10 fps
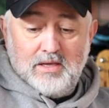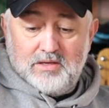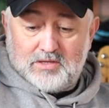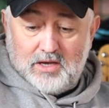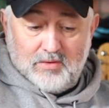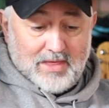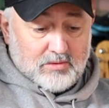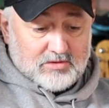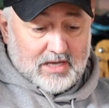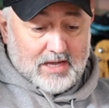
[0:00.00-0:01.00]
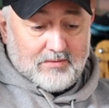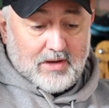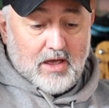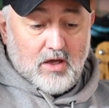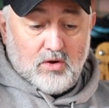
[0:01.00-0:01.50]
So that was done.
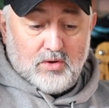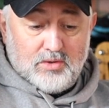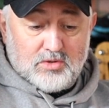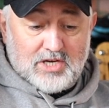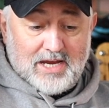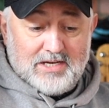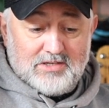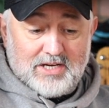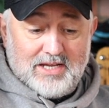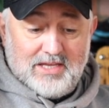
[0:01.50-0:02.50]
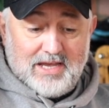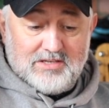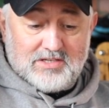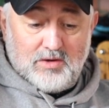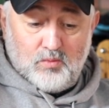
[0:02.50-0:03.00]
Oil change in the
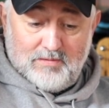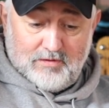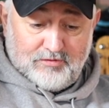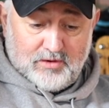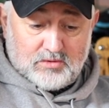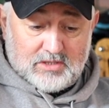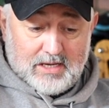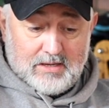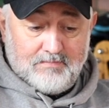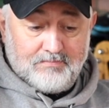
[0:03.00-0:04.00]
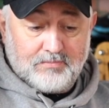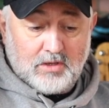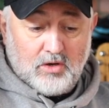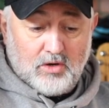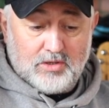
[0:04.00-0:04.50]
engine with a filter.
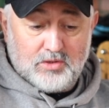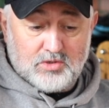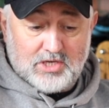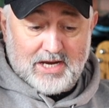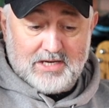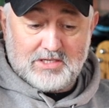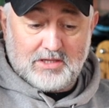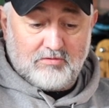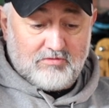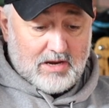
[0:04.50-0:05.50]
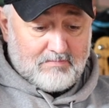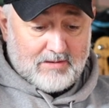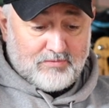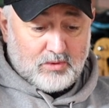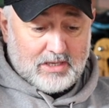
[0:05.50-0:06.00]
Oil change in the rear
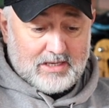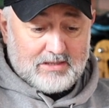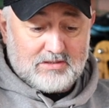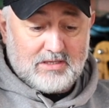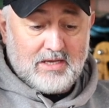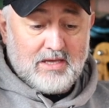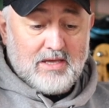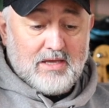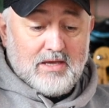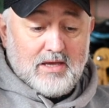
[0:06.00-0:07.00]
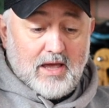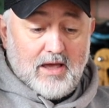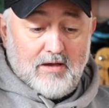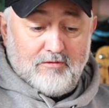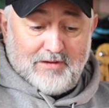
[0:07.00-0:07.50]
bevel gears,
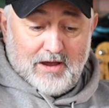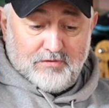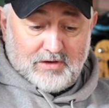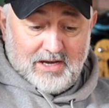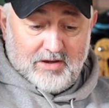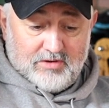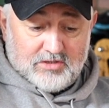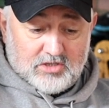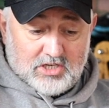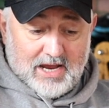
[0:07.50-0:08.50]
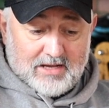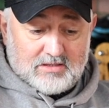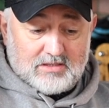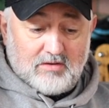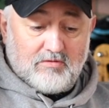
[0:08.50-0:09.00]
valve clearance
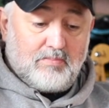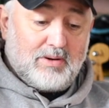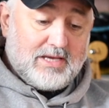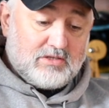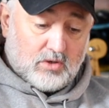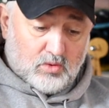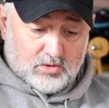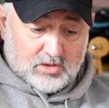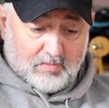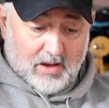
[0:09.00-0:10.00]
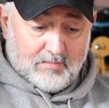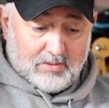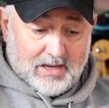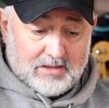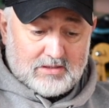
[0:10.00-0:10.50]
checks, replace all the spark
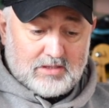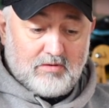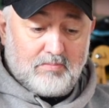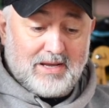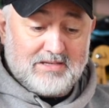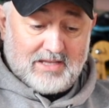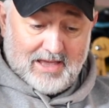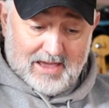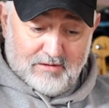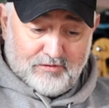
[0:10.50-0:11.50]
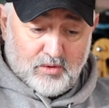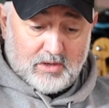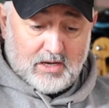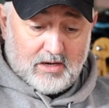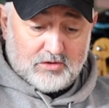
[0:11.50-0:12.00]
plugs, replace the air
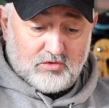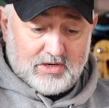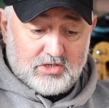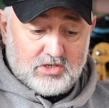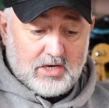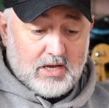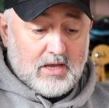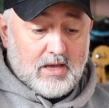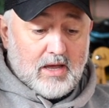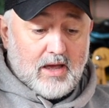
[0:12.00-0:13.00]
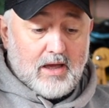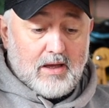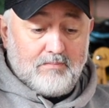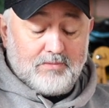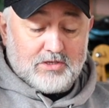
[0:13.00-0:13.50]
filter cartridge,
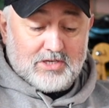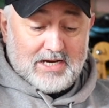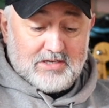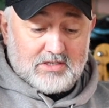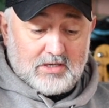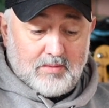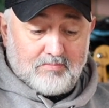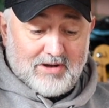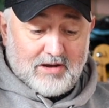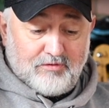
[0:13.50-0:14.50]
change brake